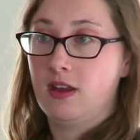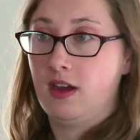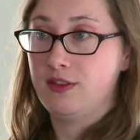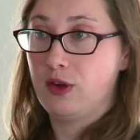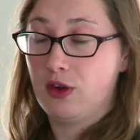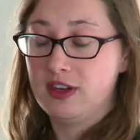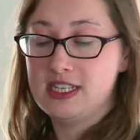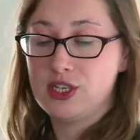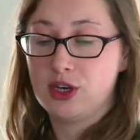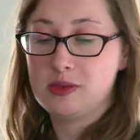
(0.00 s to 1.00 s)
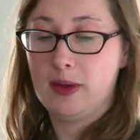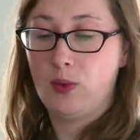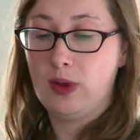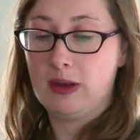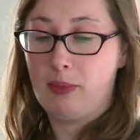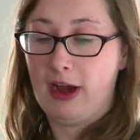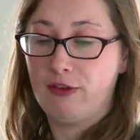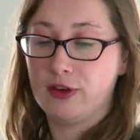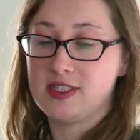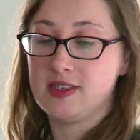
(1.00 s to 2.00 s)
I've already talked about will and
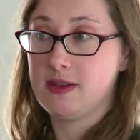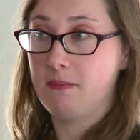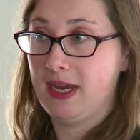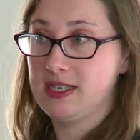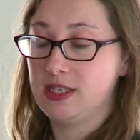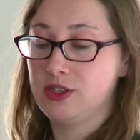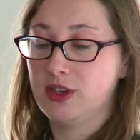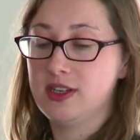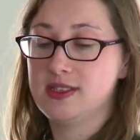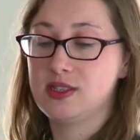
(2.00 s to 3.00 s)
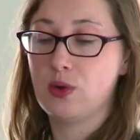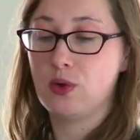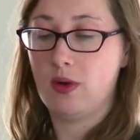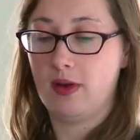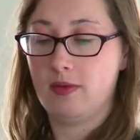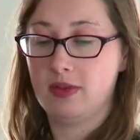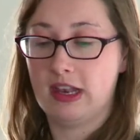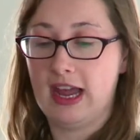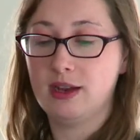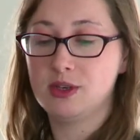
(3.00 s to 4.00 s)
preferences and best interests, so the
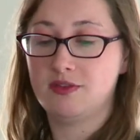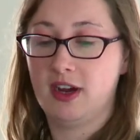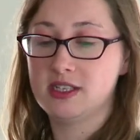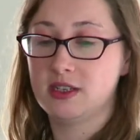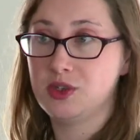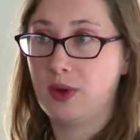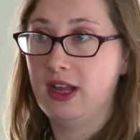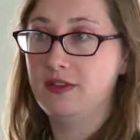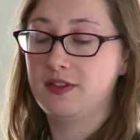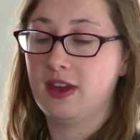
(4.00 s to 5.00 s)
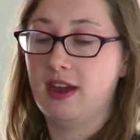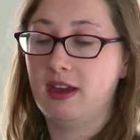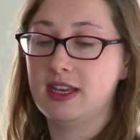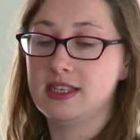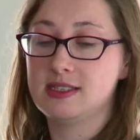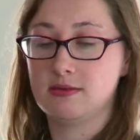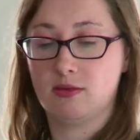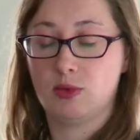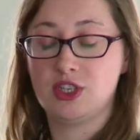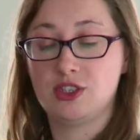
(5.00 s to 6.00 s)
language of Article 12 is
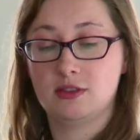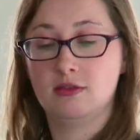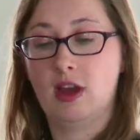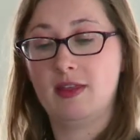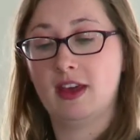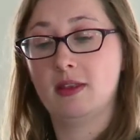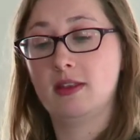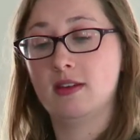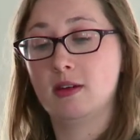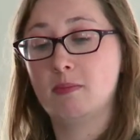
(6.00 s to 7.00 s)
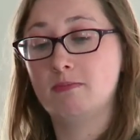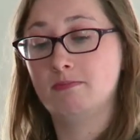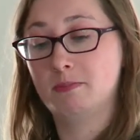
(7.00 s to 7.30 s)
that